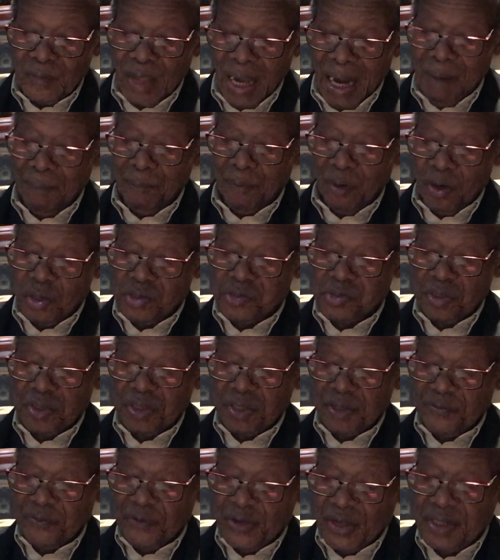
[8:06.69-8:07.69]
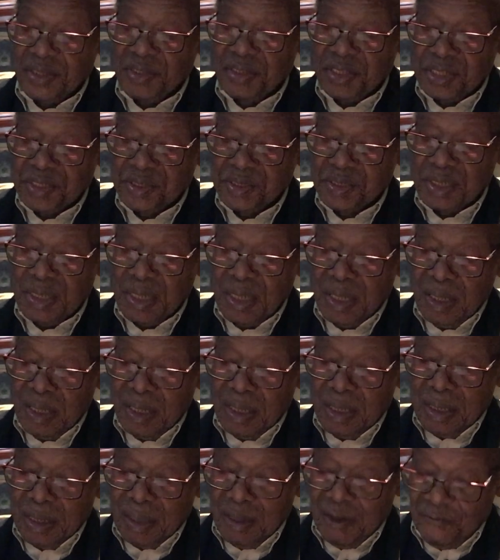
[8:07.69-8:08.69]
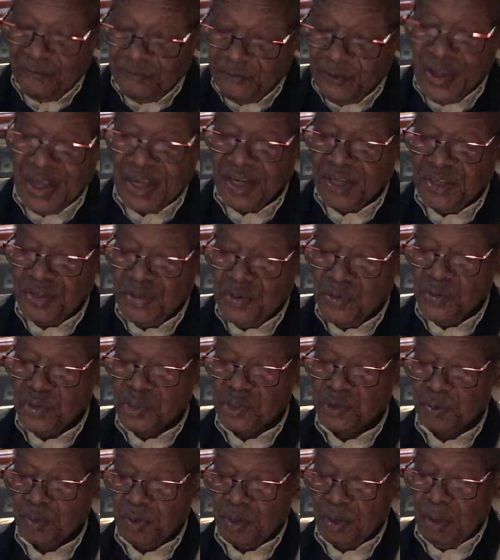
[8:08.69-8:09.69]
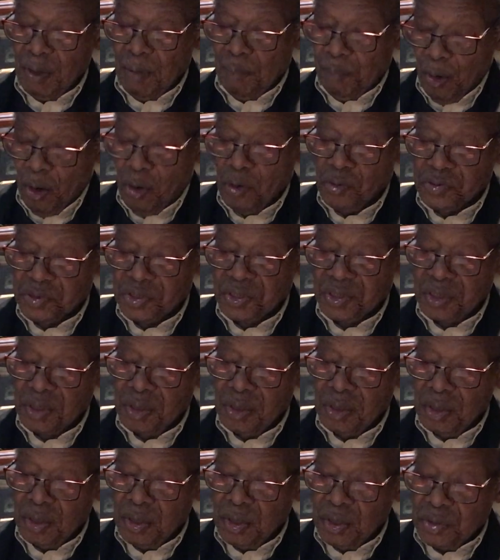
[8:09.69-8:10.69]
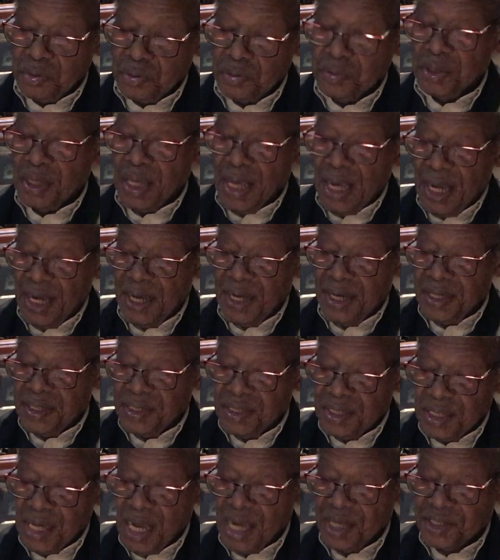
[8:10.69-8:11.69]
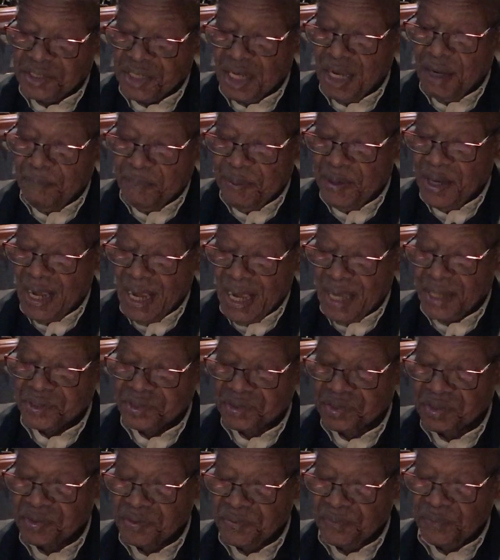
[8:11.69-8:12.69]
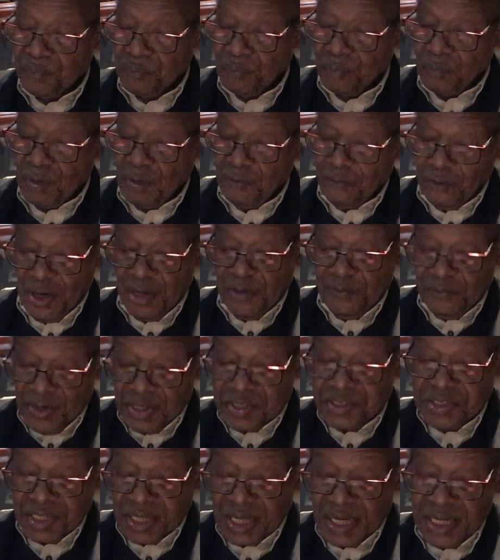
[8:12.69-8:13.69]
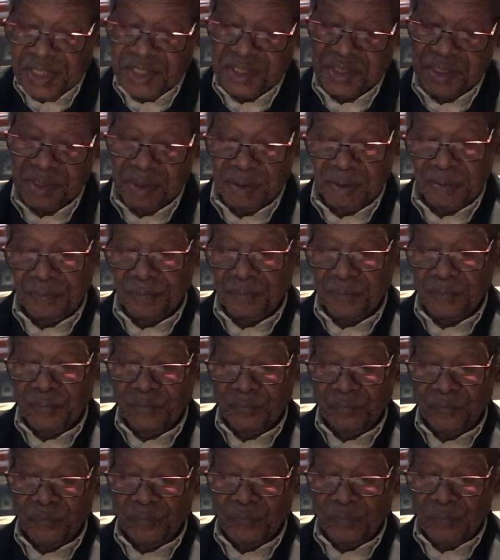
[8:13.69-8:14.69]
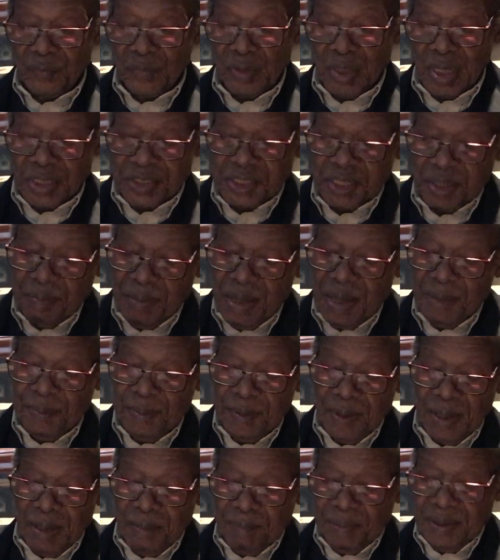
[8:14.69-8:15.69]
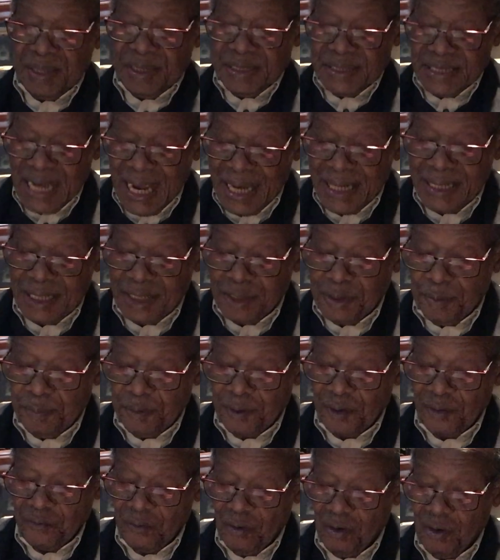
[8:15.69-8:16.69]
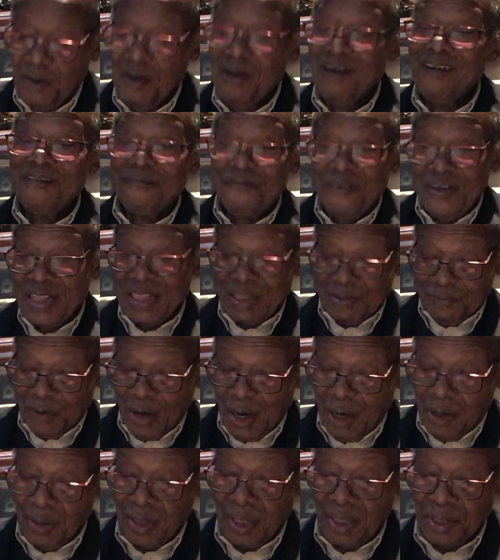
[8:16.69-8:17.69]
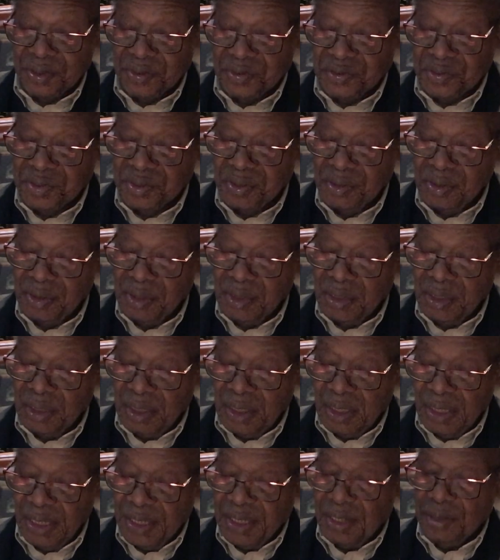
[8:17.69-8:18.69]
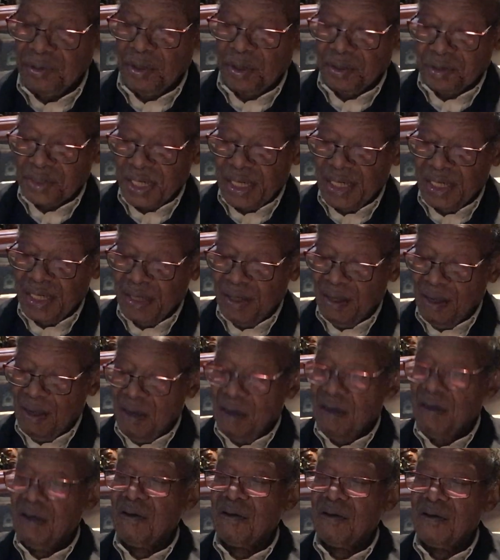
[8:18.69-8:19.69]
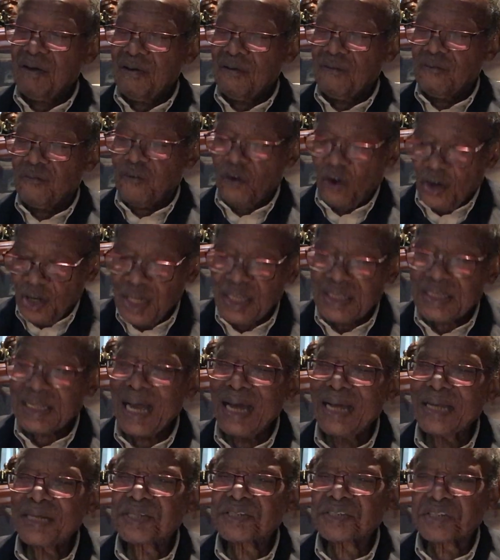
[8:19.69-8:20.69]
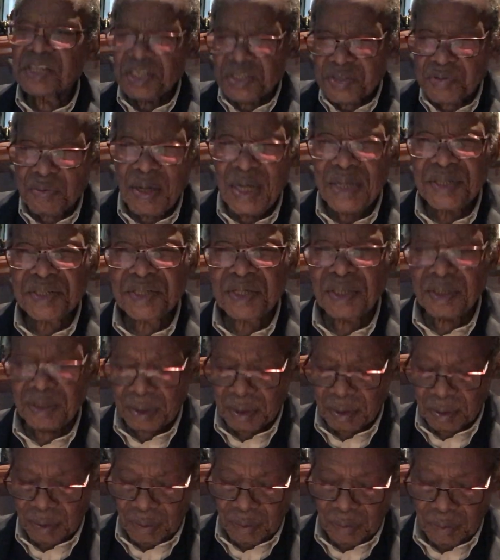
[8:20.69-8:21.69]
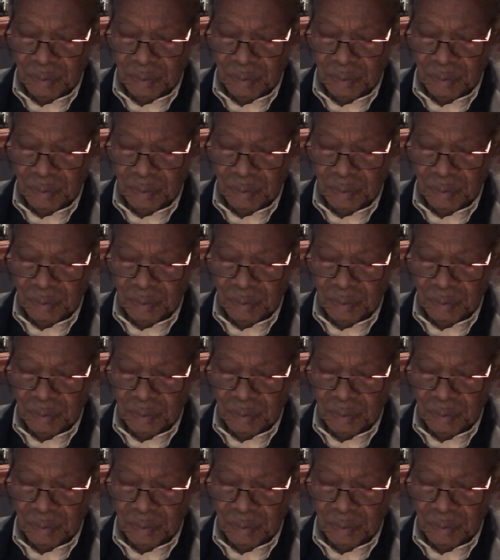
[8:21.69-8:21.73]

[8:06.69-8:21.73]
I'm also referring this fake news post to the SAPS for investigation, as it may be intended to provoke further violence in an already volatile situation.